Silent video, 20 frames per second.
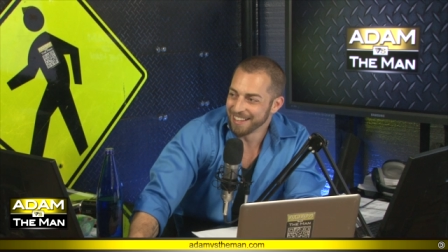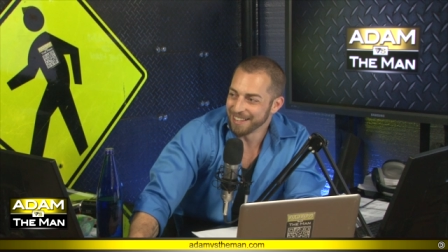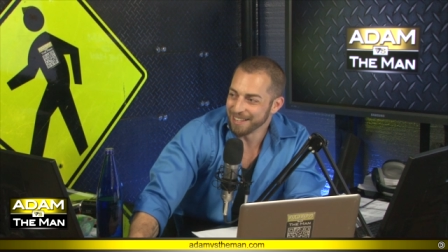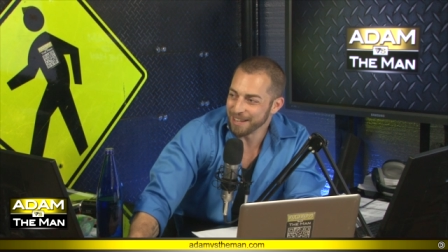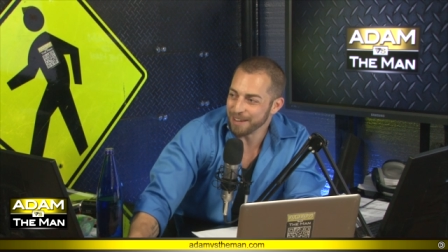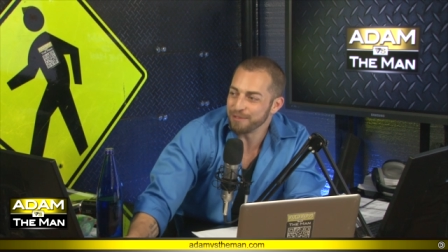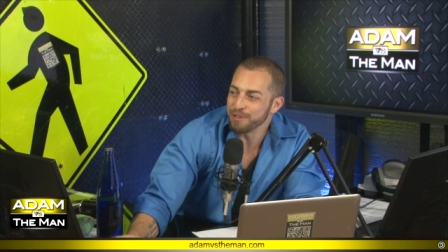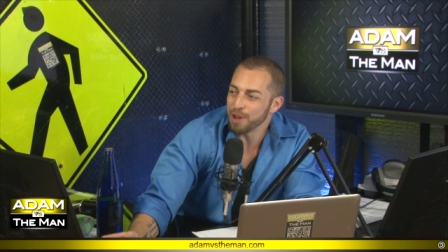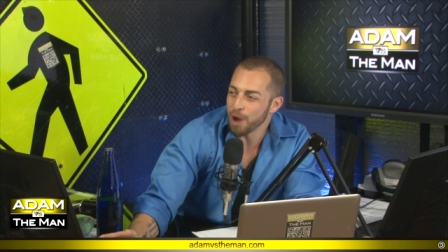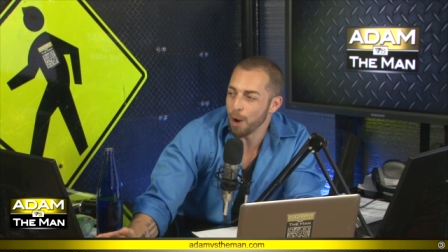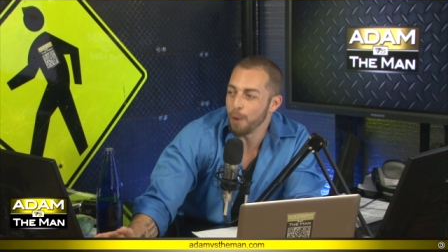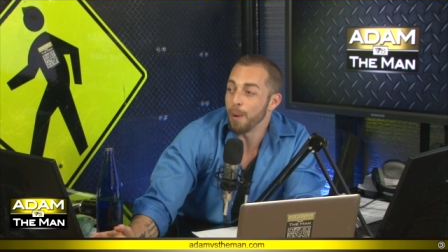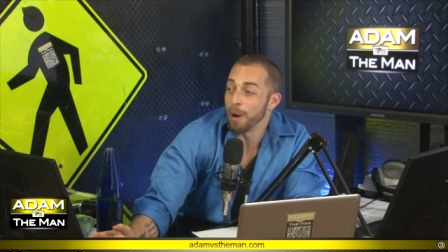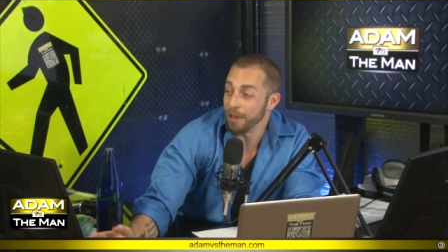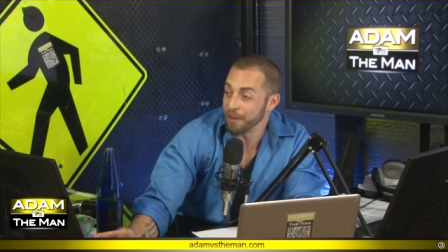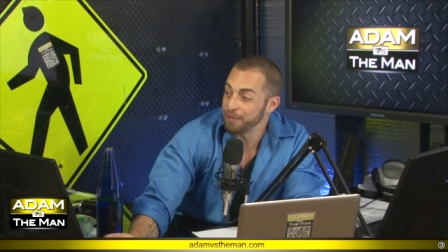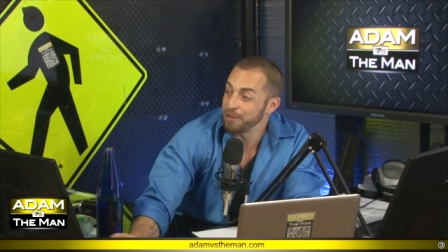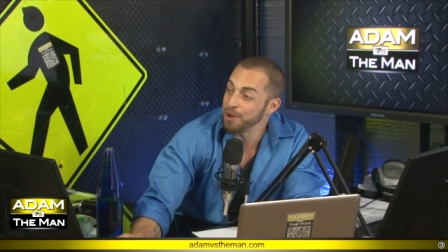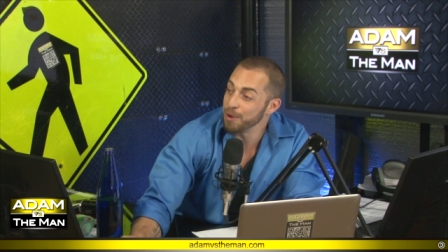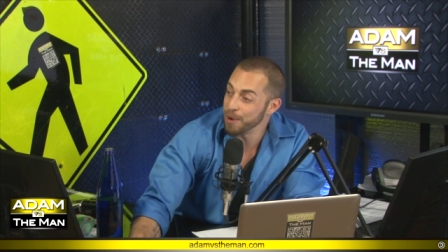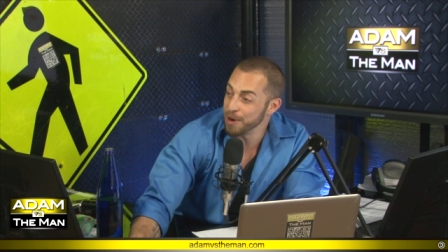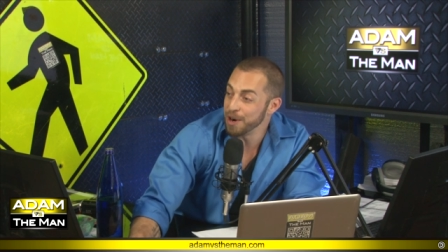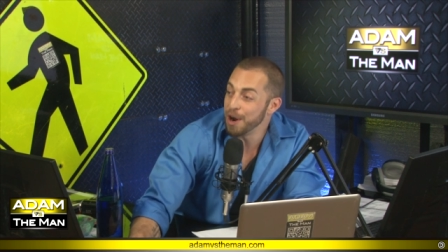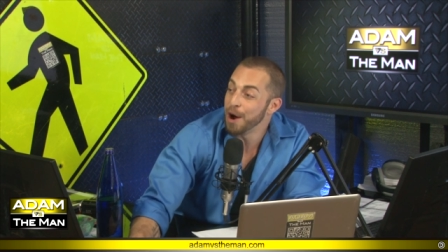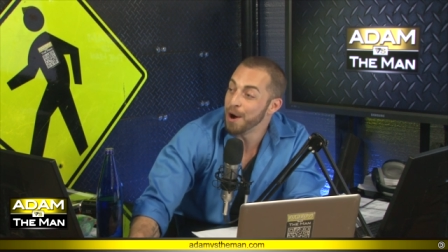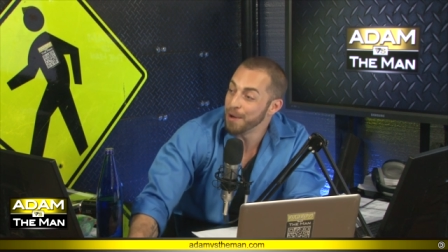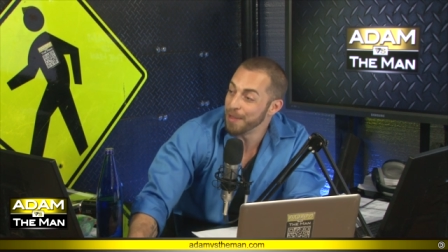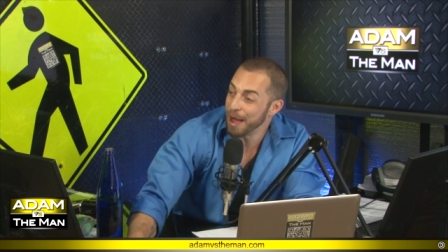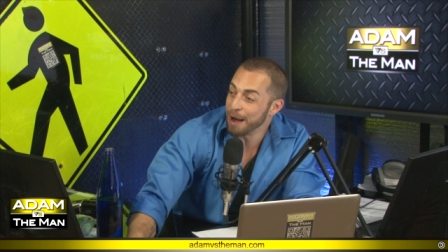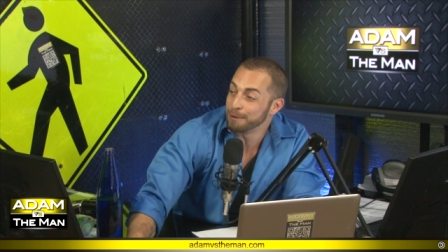If you, oh well, if you had
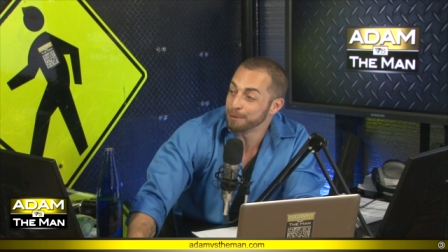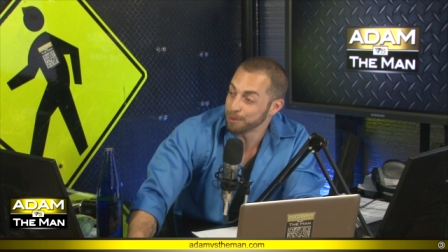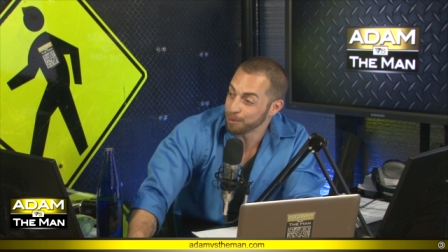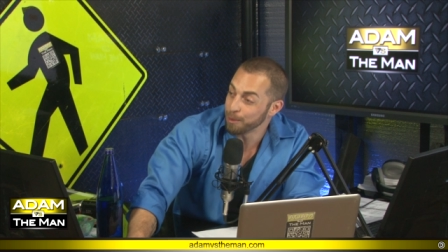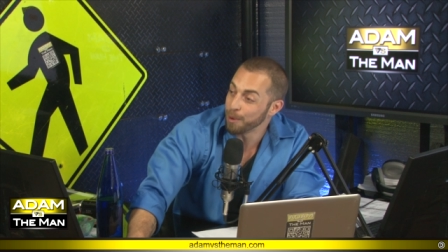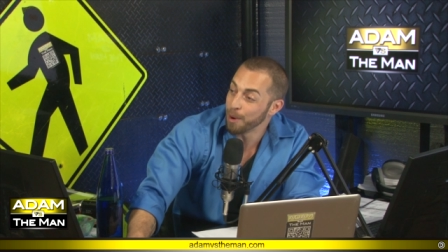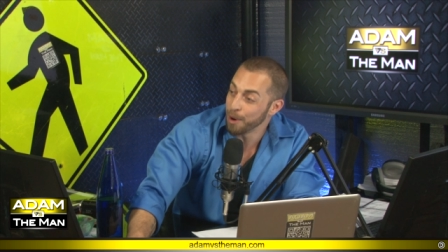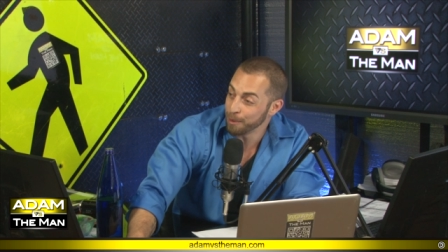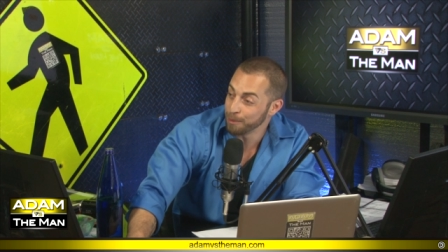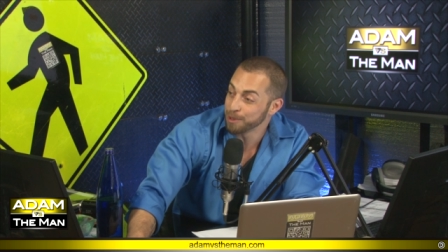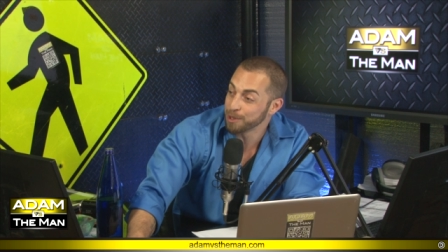known that was what